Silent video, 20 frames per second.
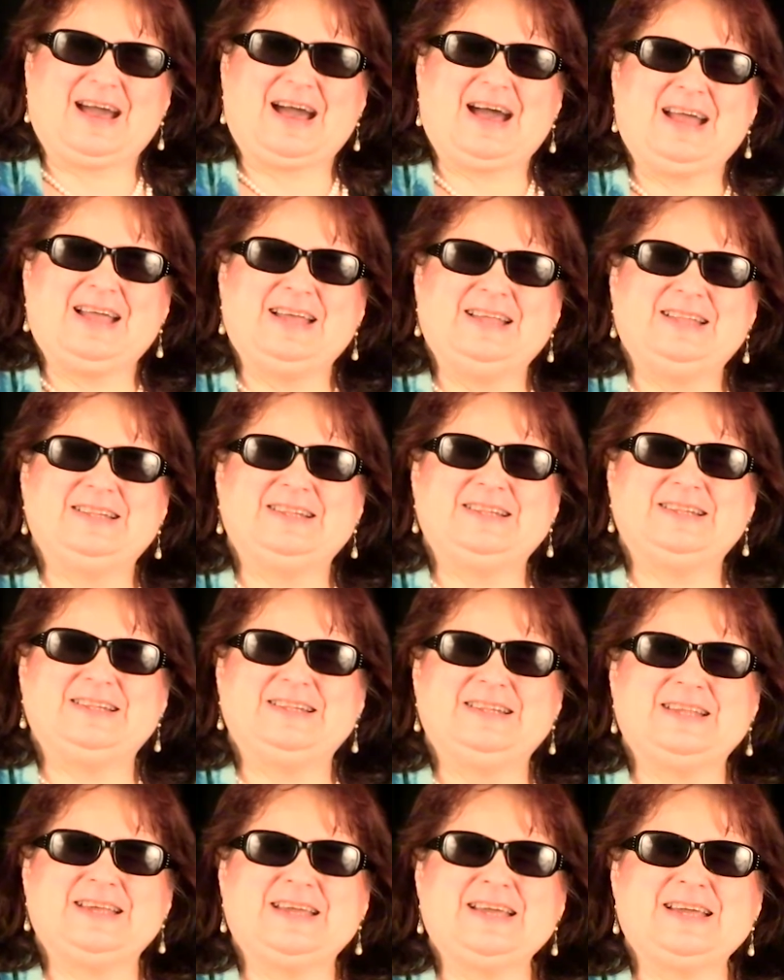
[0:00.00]
I
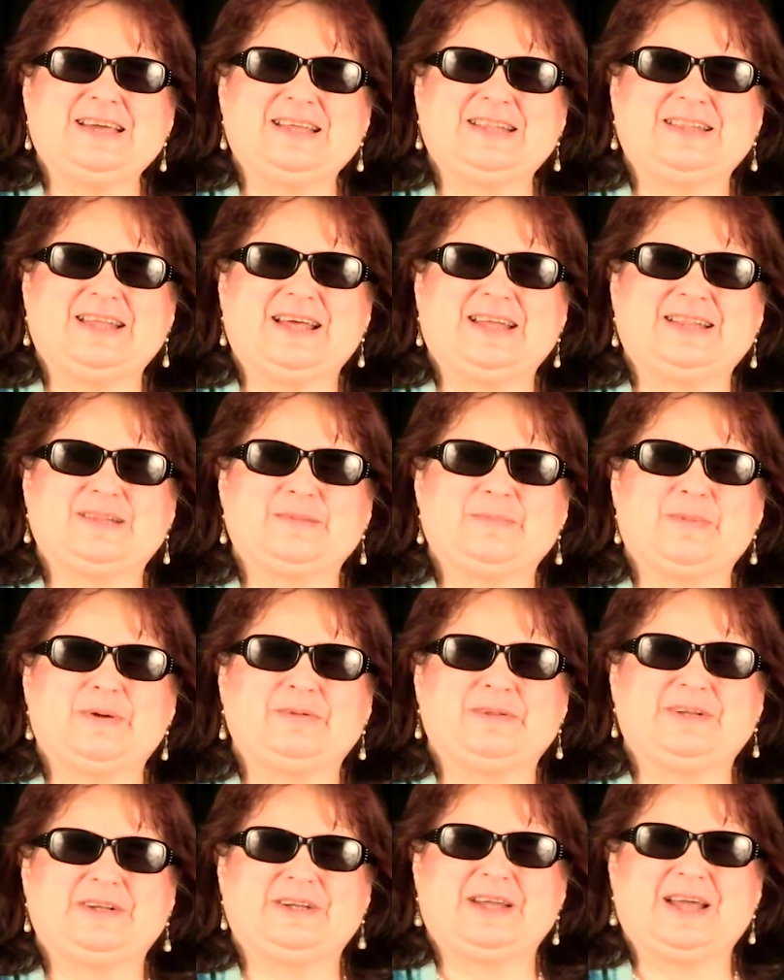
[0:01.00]
think that the
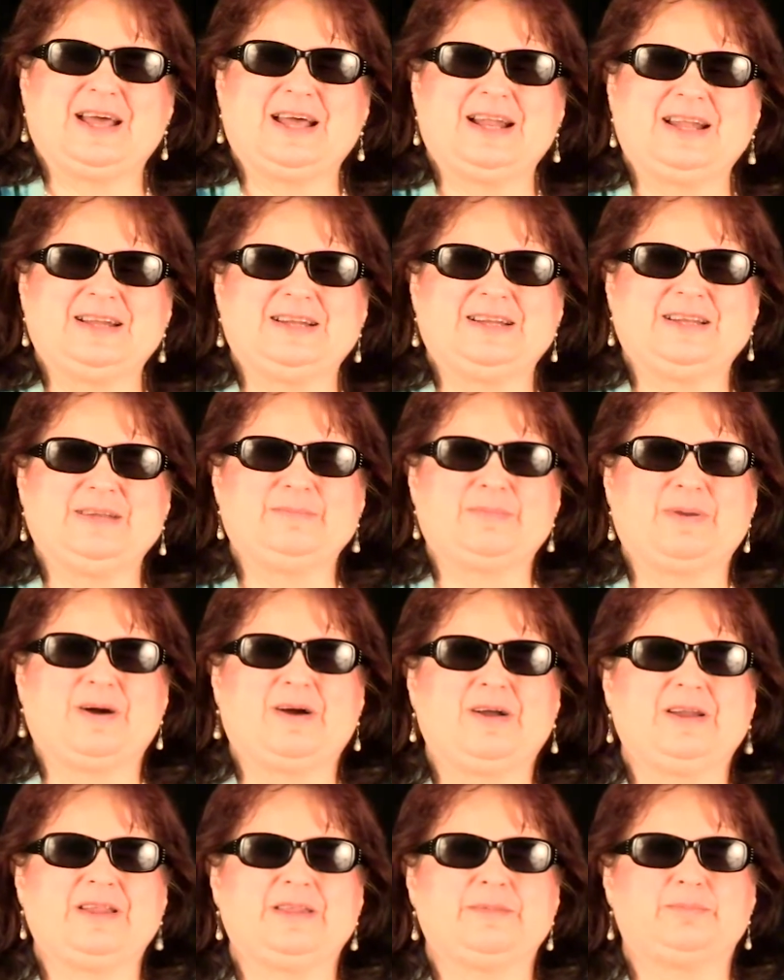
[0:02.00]
most challenging
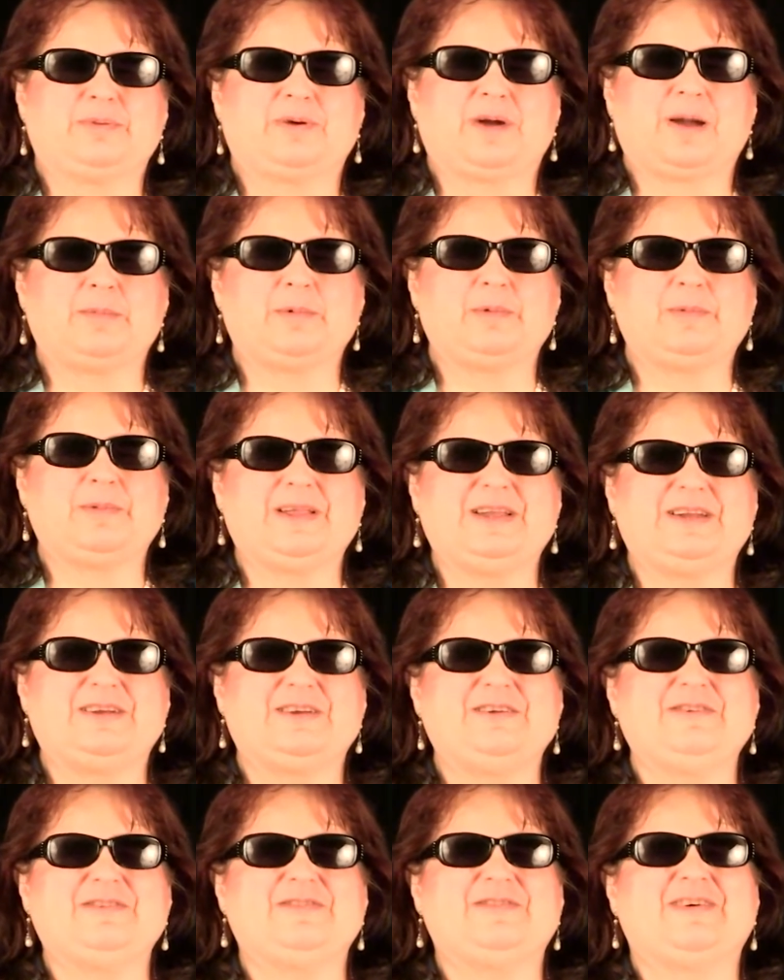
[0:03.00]
part is probably
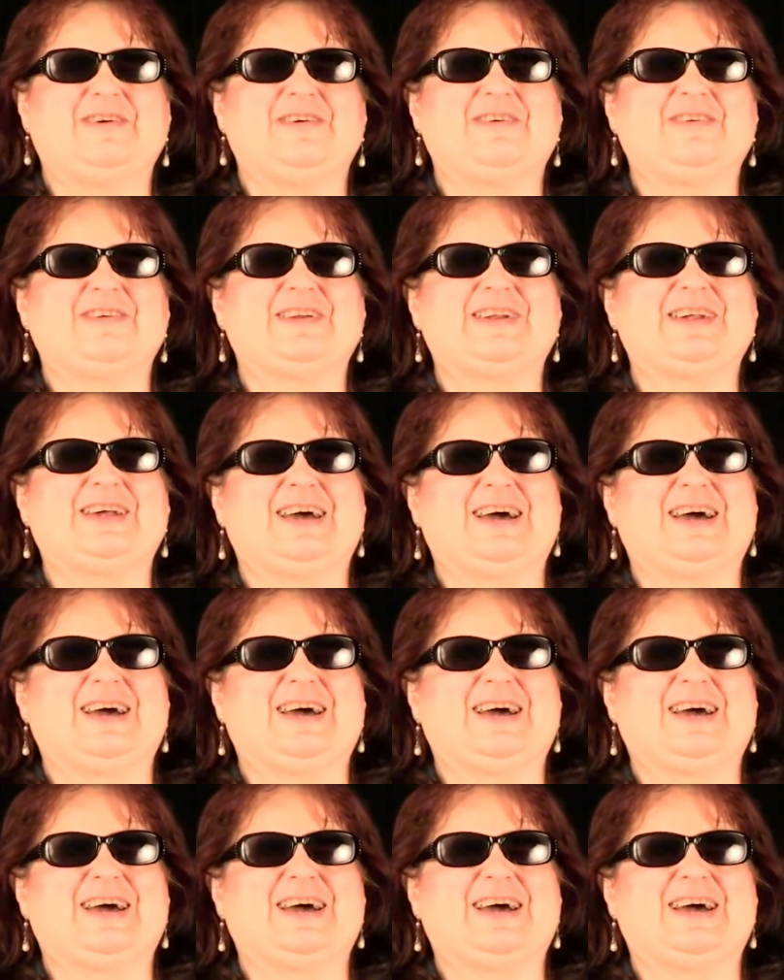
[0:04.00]
twofold.